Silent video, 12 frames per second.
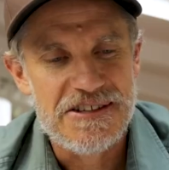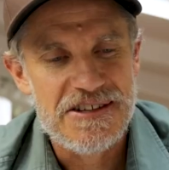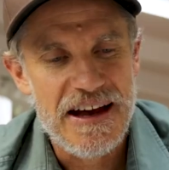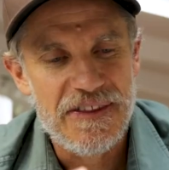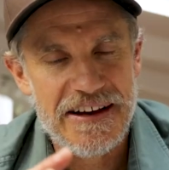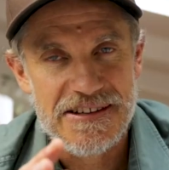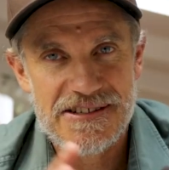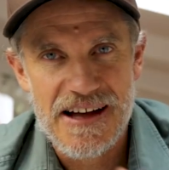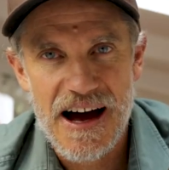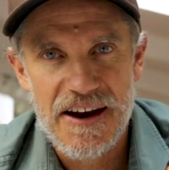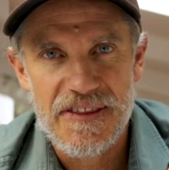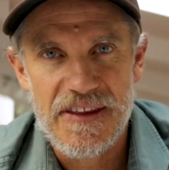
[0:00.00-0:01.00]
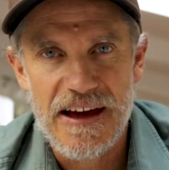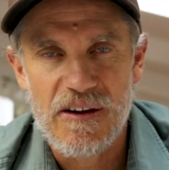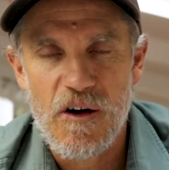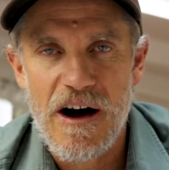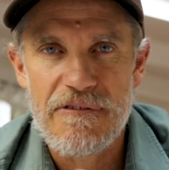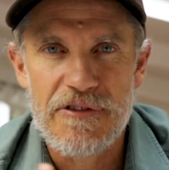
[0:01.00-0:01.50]
said, they started their
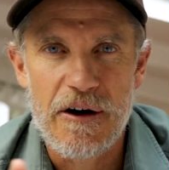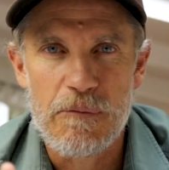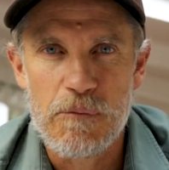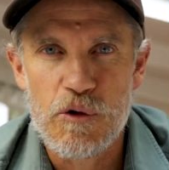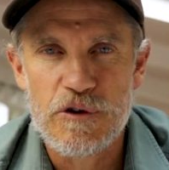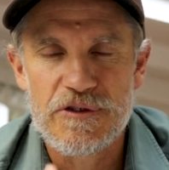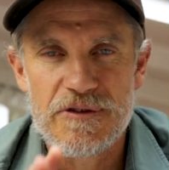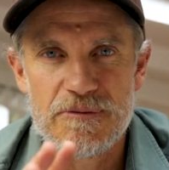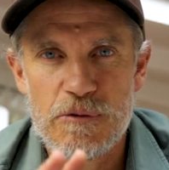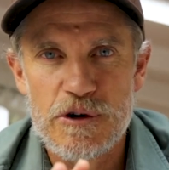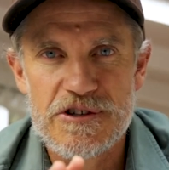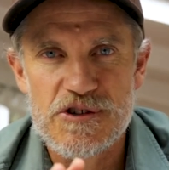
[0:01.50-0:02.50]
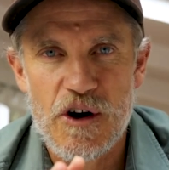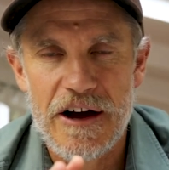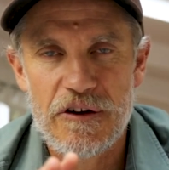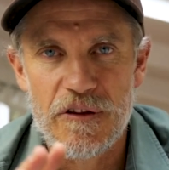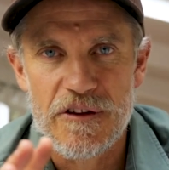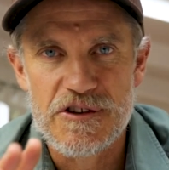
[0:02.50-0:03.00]
life, they were more
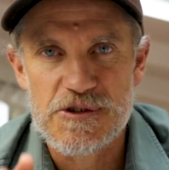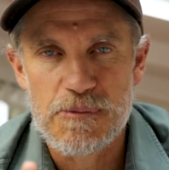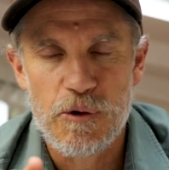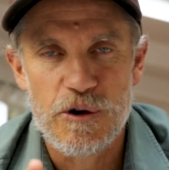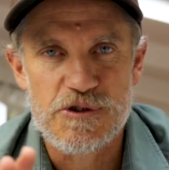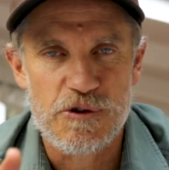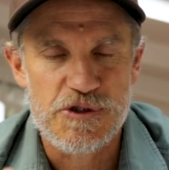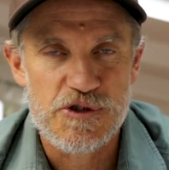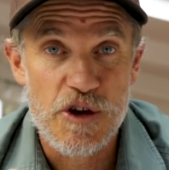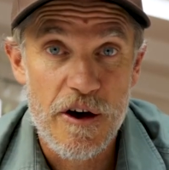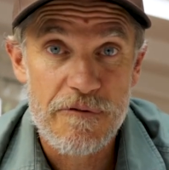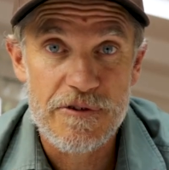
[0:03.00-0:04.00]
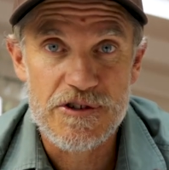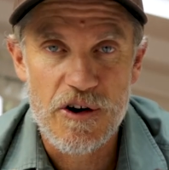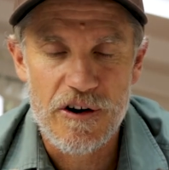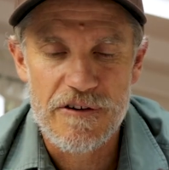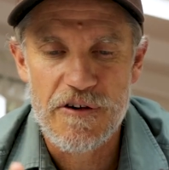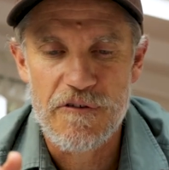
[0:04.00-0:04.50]
designed on the sports or surf
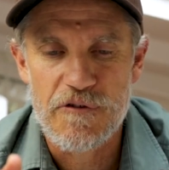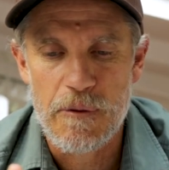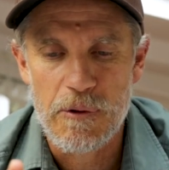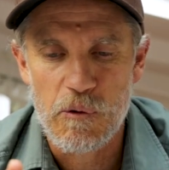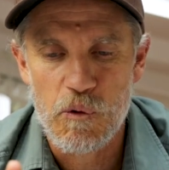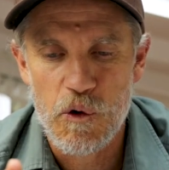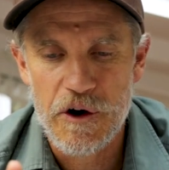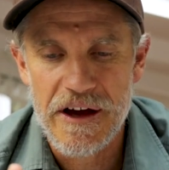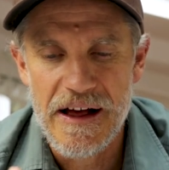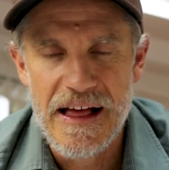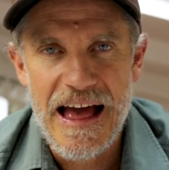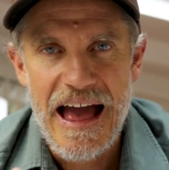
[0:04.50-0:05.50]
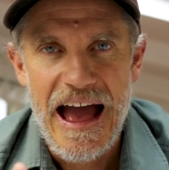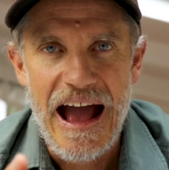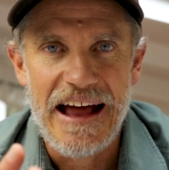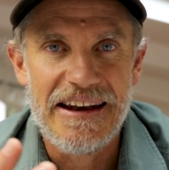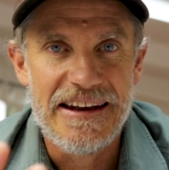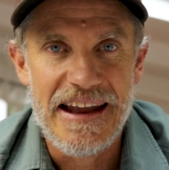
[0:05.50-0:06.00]
photographer from the water,
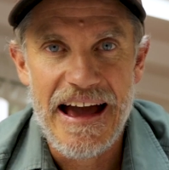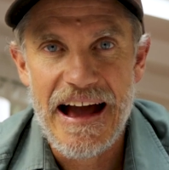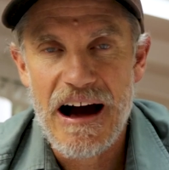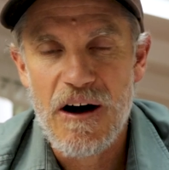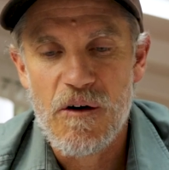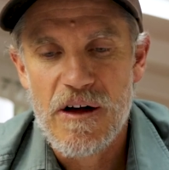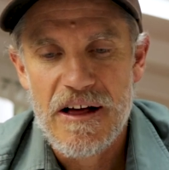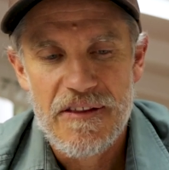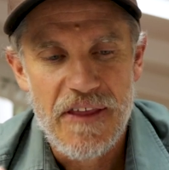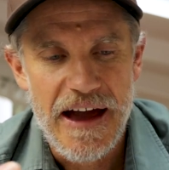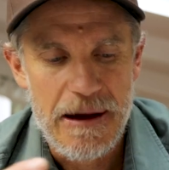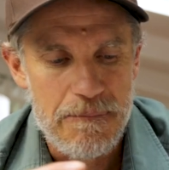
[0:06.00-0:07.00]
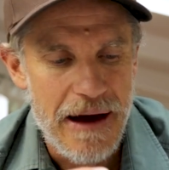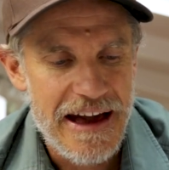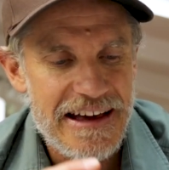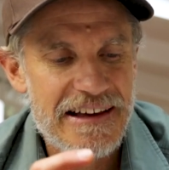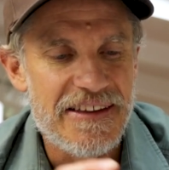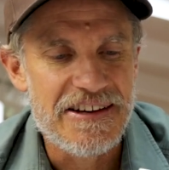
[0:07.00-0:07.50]
and now they are
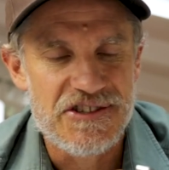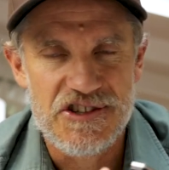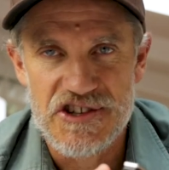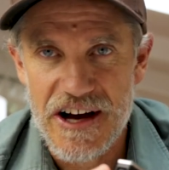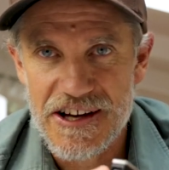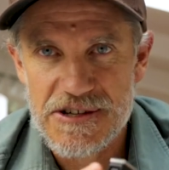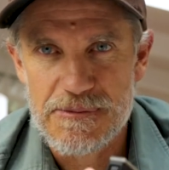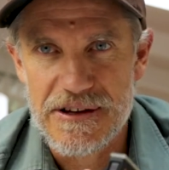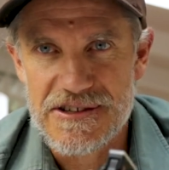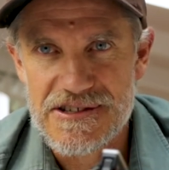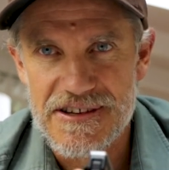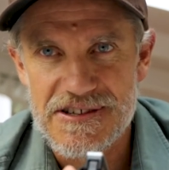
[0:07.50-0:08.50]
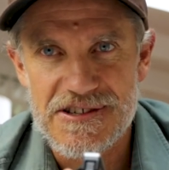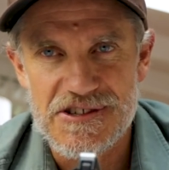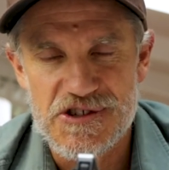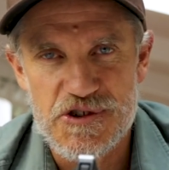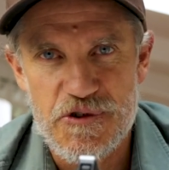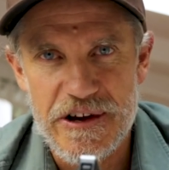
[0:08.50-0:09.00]
making these adjustments. This
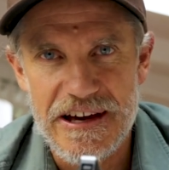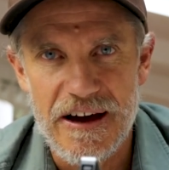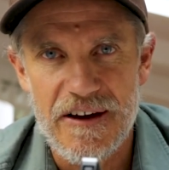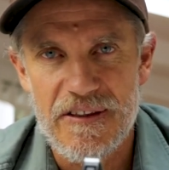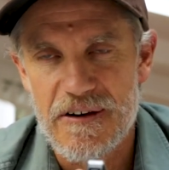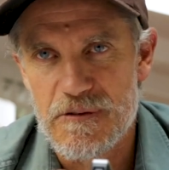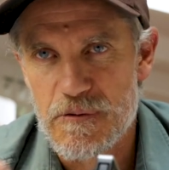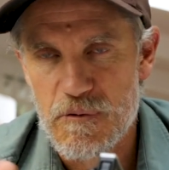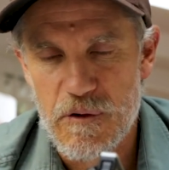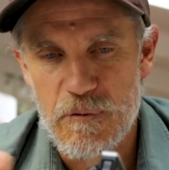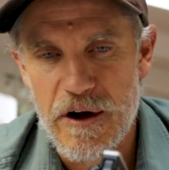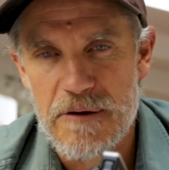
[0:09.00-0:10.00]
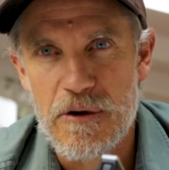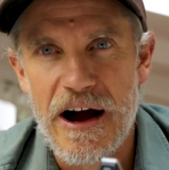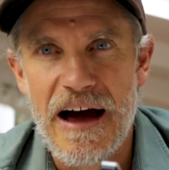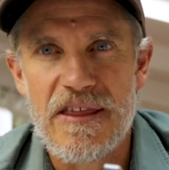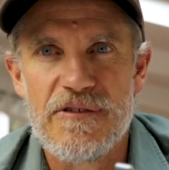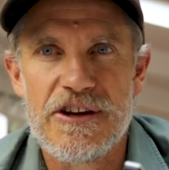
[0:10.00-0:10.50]
is Trigger, one of
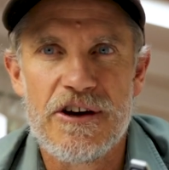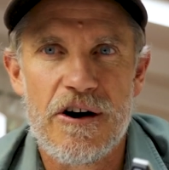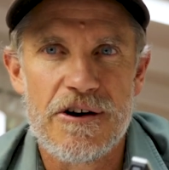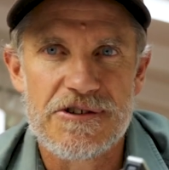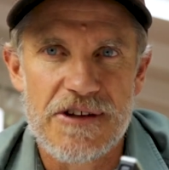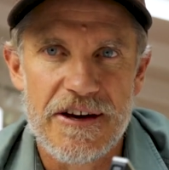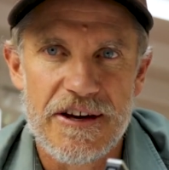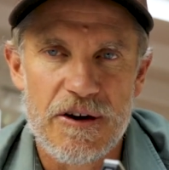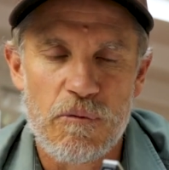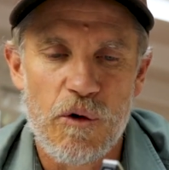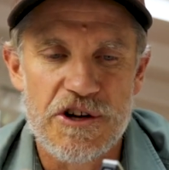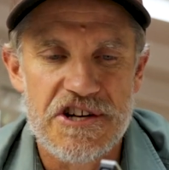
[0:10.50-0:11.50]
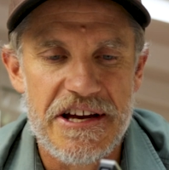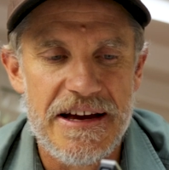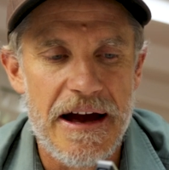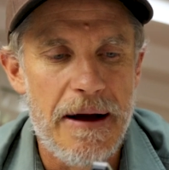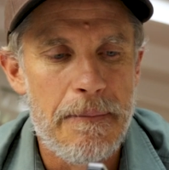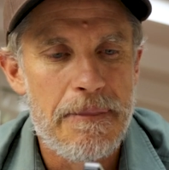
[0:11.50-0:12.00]
my other videos that you can watch
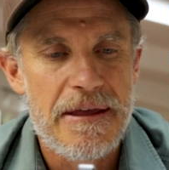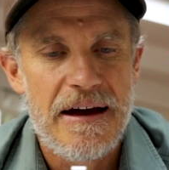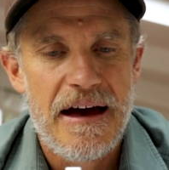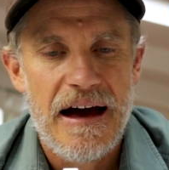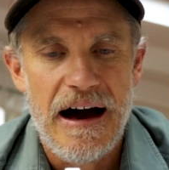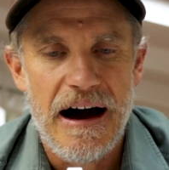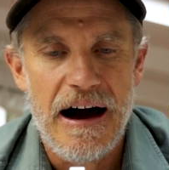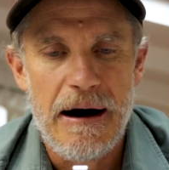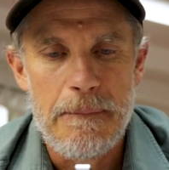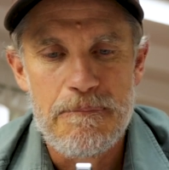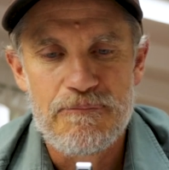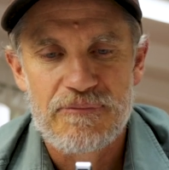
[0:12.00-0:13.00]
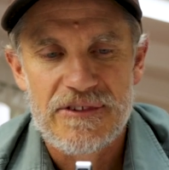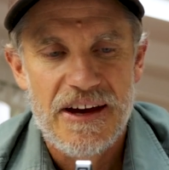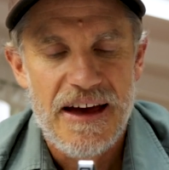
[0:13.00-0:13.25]
here, and